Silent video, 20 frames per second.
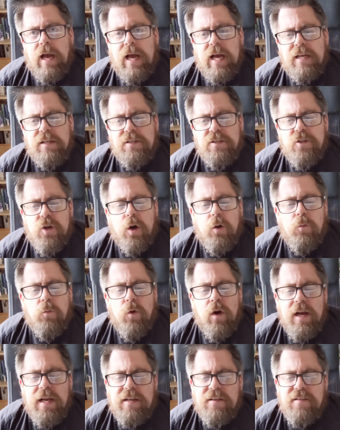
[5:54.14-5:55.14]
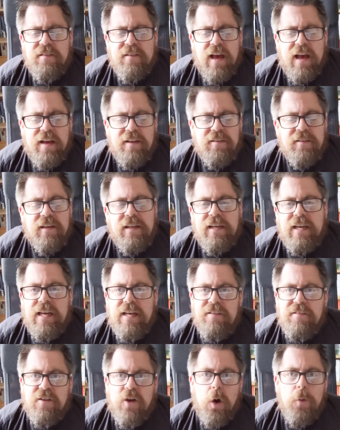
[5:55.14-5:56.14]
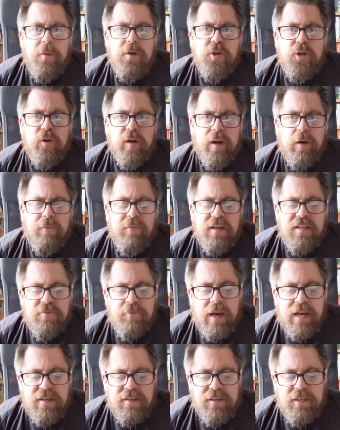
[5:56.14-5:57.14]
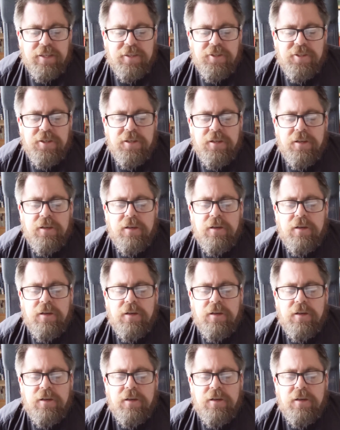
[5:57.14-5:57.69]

as Tom Wright says in his commentary on this passage.